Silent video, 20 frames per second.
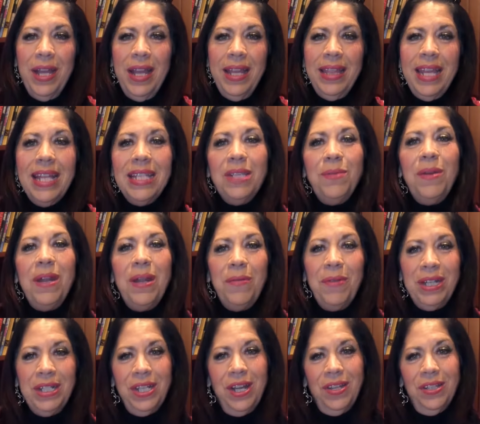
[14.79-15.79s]
And that's what I
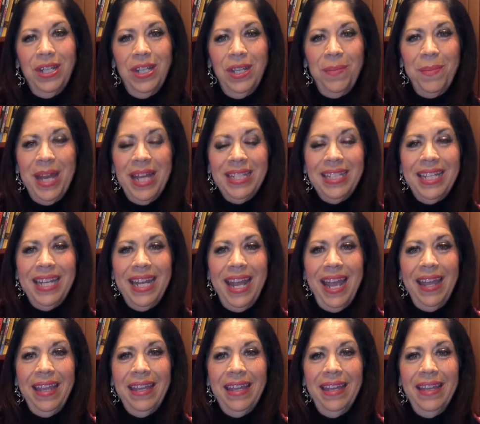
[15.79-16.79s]
want to talk to you about
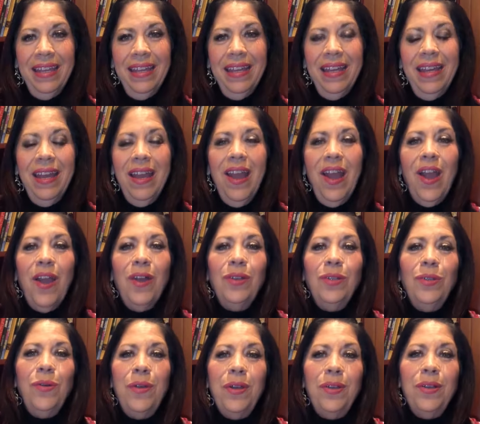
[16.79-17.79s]
today. Our
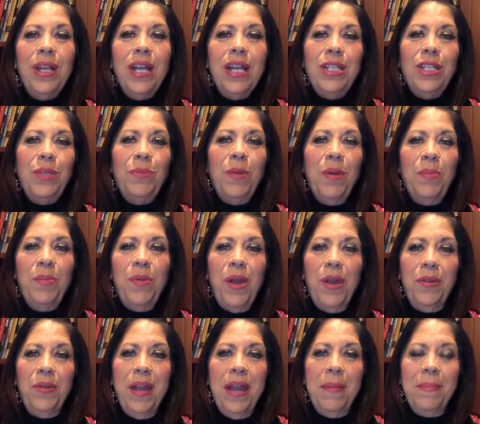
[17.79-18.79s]
loyal customer
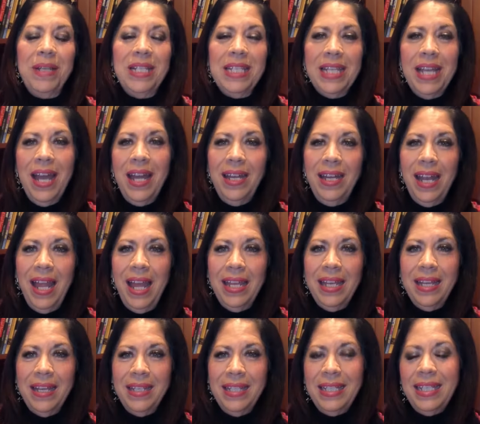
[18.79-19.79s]
program is kind of like
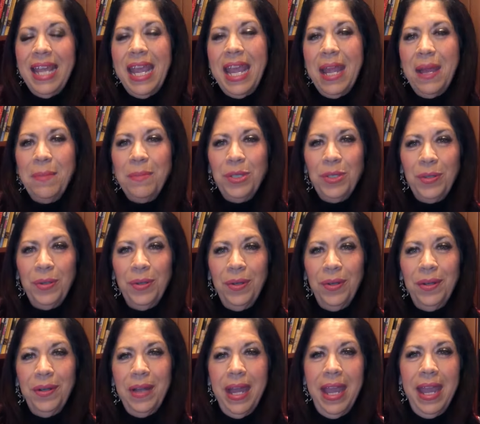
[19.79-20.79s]
a Sam's
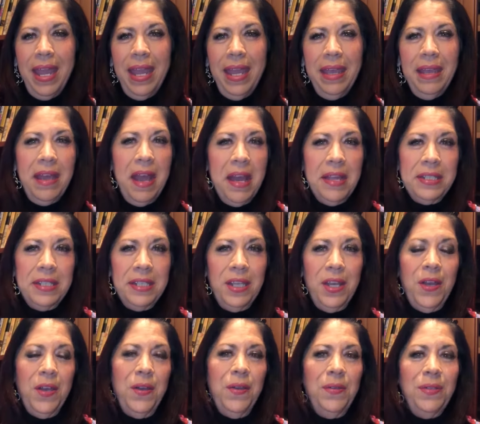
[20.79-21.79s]
or a
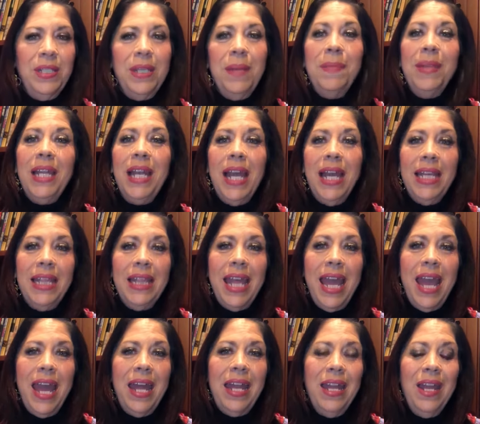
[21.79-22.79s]
Costco, something like
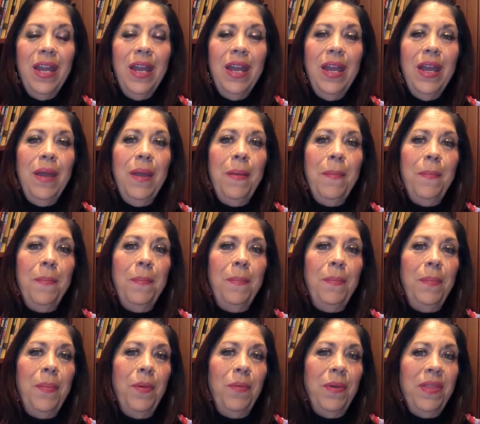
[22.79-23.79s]
that.
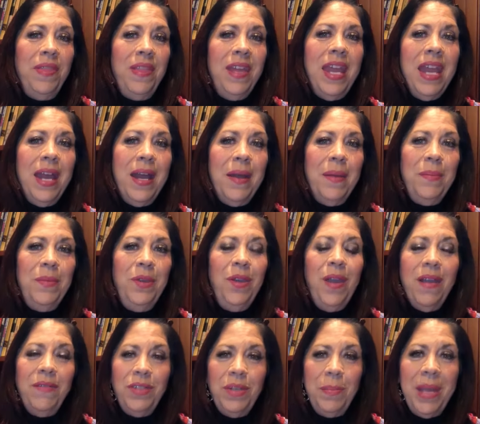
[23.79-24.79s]
But with them, you
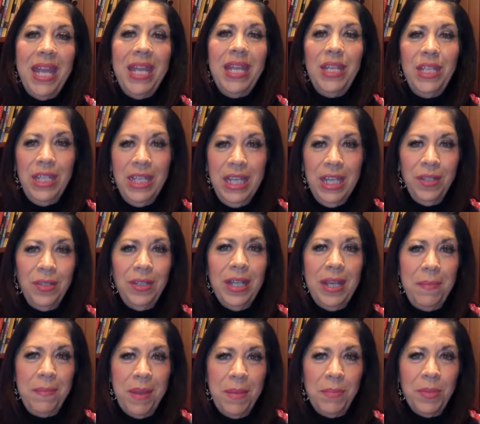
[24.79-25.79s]
have to pay a yearly
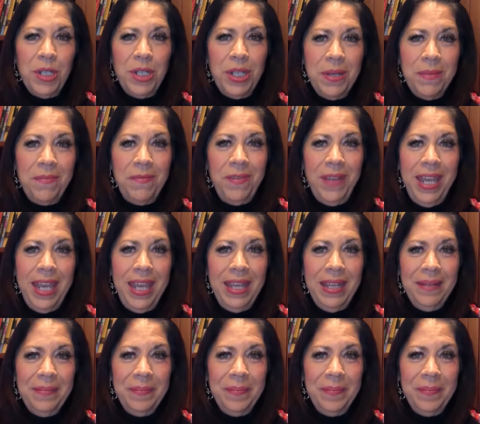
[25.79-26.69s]
membership fee.